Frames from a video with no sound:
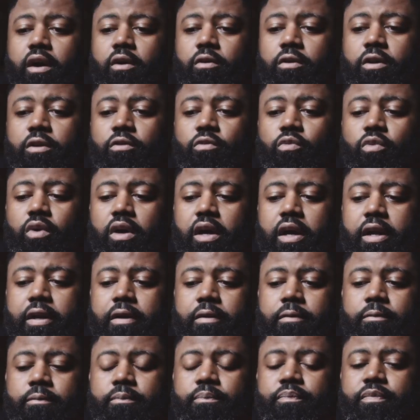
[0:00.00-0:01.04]
only
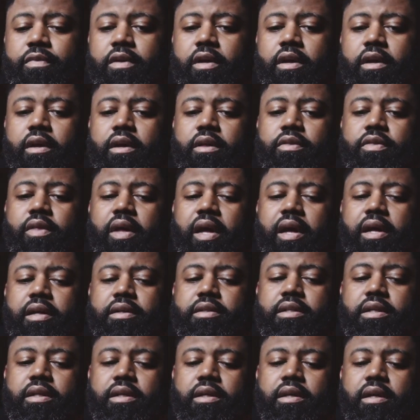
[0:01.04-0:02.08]
one
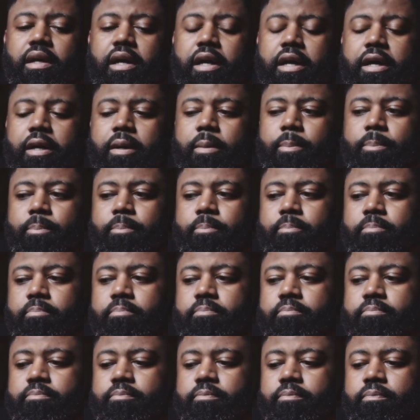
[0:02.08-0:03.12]
that
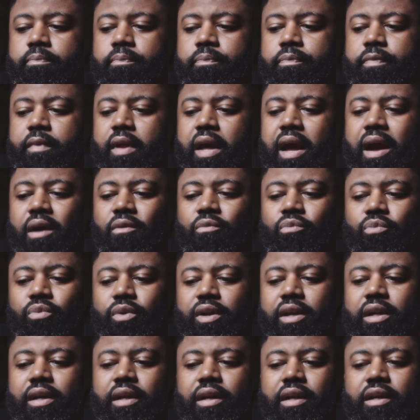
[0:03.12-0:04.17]
I
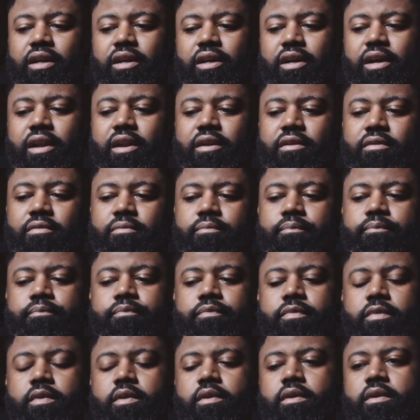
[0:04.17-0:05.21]
really couldn't
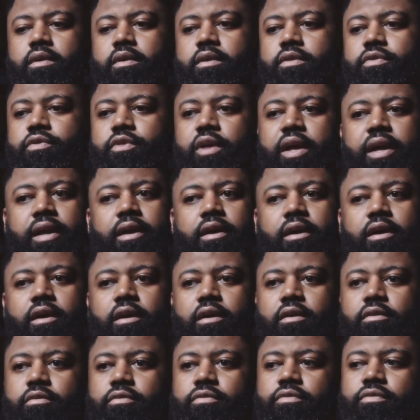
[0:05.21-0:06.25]
think
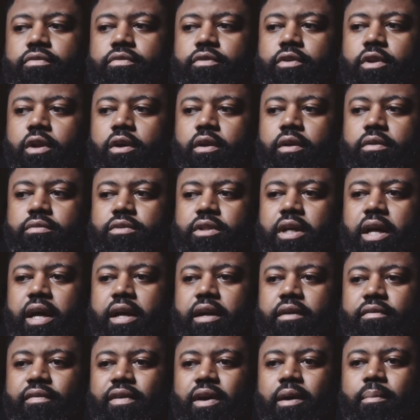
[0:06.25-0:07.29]
of, that was
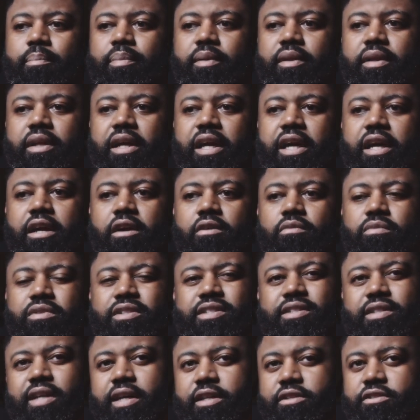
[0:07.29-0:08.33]
kind of up in the air was
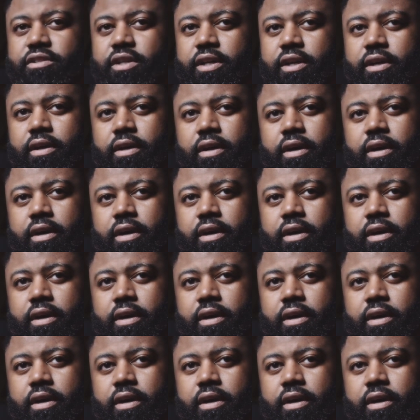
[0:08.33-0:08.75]
Cedric.